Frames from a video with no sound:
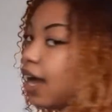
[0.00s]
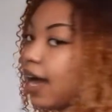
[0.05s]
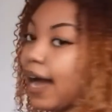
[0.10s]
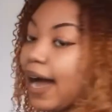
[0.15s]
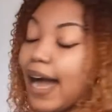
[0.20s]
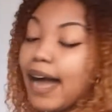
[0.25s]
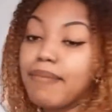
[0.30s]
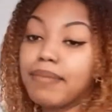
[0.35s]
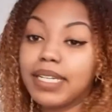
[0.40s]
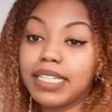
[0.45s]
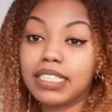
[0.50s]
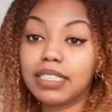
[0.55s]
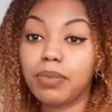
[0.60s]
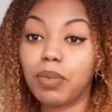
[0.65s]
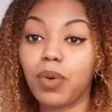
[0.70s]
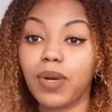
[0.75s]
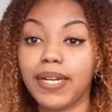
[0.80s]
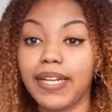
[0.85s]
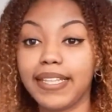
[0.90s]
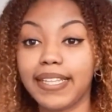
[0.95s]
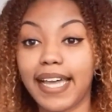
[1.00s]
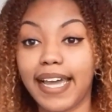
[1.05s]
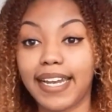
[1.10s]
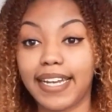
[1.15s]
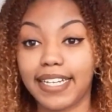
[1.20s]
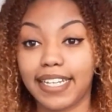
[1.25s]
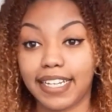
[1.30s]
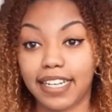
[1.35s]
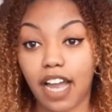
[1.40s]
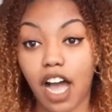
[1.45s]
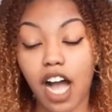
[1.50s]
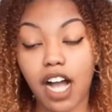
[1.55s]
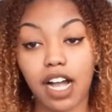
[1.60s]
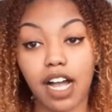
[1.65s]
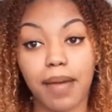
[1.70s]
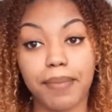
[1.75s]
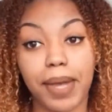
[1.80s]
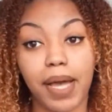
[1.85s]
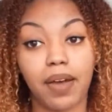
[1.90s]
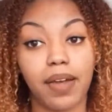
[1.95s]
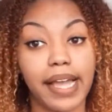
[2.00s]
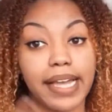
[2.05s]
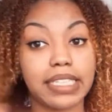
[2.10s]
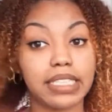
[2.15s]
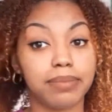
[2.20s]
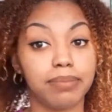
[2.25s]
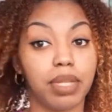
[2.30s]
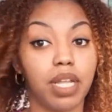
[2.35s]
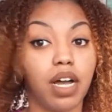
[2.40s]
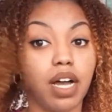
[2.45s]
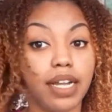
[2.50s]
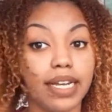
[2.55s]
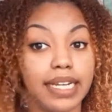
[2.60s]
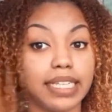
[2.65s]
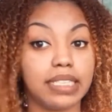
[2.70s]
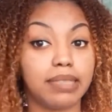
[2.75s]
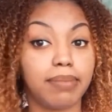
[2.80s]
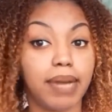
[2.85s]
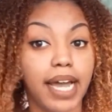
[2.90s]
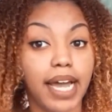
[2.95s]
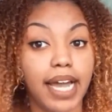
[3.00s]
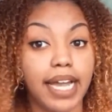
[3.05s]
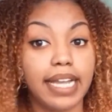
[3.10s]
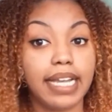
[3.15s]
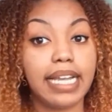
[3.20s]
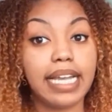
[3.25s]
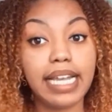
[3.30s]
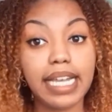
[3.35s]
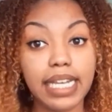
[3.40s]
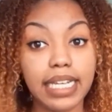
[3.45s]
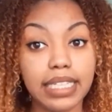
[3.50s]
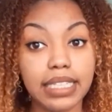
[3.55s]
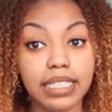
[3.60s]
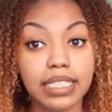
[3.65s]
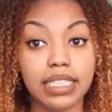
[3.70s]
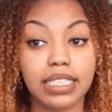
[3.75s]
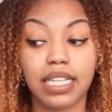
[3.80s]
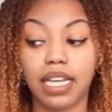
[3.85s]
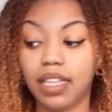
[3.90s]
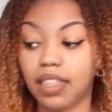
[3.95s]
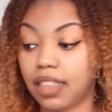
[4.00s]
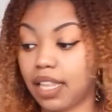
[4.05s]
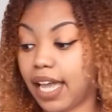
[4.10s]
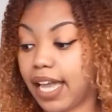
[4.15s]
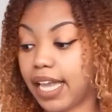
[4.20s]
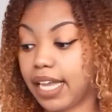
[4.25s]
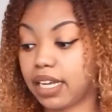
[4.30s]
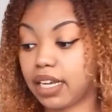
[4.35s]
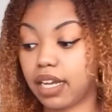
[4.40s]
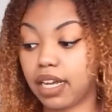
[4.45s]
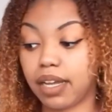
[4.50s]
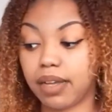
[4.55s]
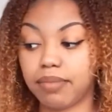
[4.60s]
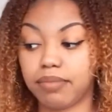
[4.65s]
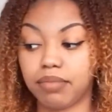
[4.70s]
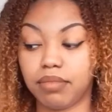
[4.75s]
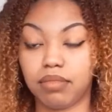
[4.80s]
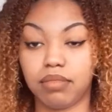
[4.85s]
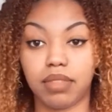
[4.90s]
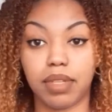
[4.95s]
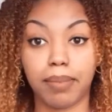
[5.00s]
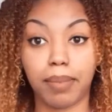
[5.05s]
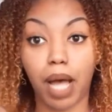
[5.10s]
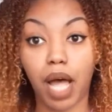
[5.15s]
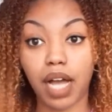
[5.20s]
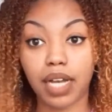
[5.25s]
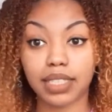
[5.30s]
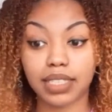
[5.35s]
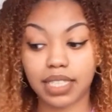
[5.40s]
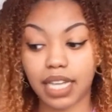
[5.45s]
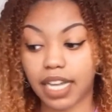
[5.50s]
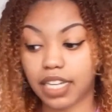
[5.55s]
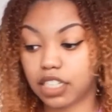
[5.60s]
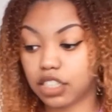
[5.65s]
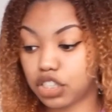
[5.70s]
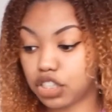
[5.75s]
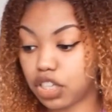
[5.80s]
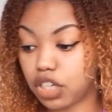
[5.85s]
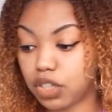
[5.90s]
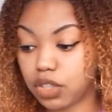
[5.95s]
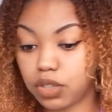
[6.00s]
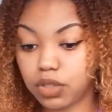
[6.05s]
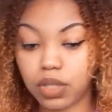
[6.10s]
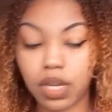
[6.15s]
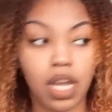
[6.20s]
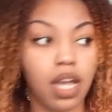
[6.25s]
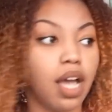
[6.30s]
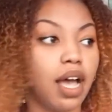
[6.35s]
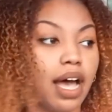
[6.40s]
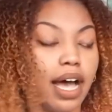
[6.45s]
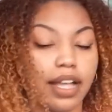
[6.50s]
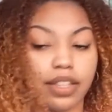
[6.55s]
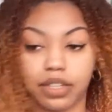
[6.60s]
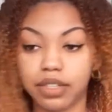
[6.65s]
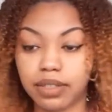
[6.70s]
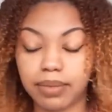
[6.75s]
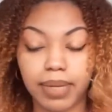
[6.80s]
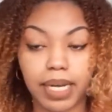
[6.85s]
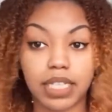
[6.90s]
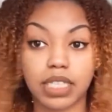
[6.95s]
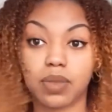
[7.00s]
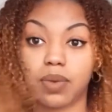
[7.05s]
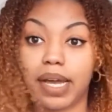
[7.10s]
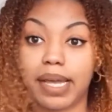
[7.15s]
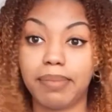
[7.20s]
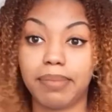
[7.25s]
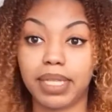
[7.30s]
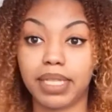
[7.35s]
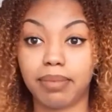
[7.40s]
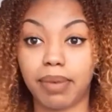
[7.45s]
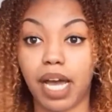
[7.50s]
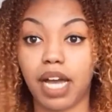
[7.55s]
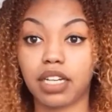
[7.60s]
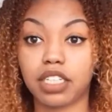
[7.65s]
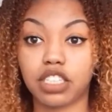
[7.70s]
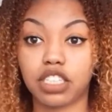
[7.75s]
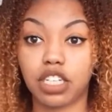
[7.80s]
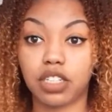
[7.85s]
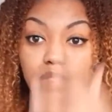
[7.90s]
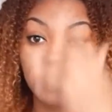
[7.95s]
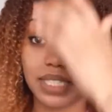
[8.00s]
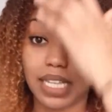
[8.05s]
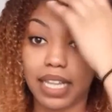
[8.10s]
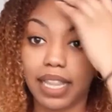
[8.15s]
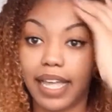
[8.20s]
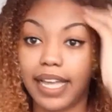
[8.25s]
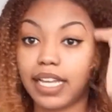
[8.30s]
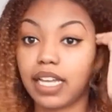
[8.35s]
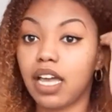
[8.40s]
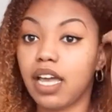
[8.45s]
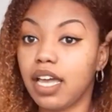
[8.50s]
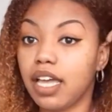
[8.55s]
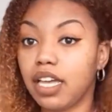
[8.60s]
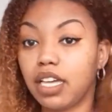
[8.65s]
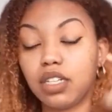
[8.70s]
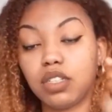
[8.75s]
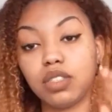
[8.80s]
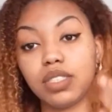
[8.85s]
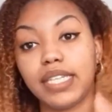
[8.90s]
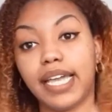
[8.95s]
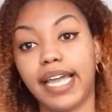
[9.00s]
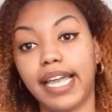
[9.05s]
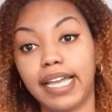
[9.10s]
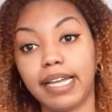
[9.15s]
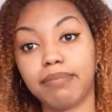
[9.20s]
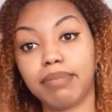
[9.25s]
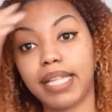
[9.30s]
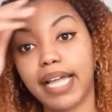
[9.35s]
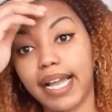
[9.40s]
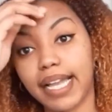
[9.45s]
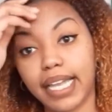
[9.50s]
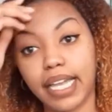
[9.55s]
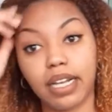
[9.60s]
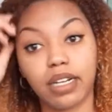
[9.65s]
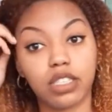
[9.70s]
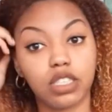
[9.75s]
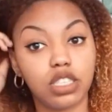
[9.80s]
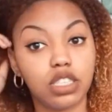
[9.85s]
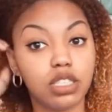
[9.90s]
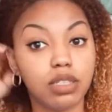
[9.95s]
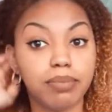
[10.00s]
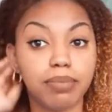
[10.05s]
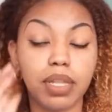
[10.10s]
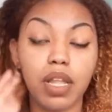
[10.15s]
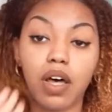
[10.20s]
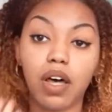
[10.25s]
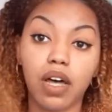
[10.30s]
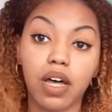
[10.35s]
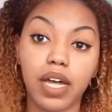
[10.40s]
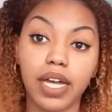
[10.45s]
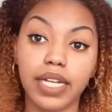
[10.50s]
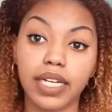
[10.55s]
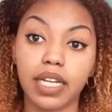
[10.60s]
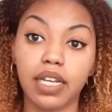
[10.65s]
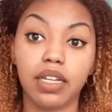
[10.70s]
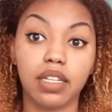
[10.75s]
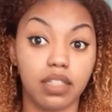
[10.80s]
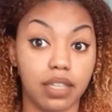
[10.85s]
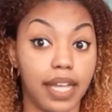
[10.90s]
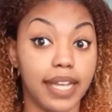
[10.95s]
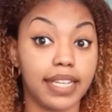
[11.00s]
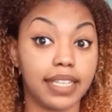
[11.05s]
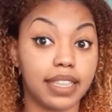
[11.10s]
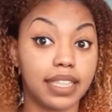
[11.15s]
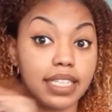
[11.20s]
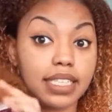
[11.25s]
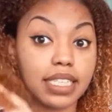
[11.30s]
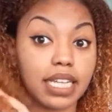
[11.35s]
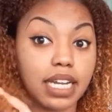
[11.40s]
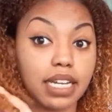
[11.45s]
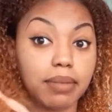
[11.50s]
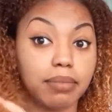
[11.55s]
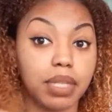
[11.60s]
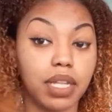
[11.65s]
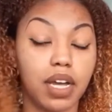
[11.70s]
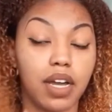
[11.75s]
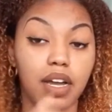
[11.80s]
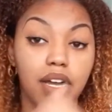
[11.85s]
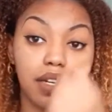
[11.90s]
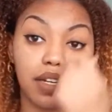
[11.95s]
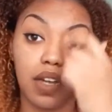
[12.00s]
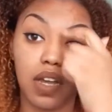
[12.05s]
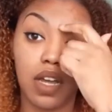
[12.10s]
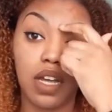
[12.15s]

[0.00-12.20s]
that it did not come out as blonde as my ends, like the box kind of showed. I threw the box away, but the box shows that like it'll take black hair to blonde, like this kind of blonde.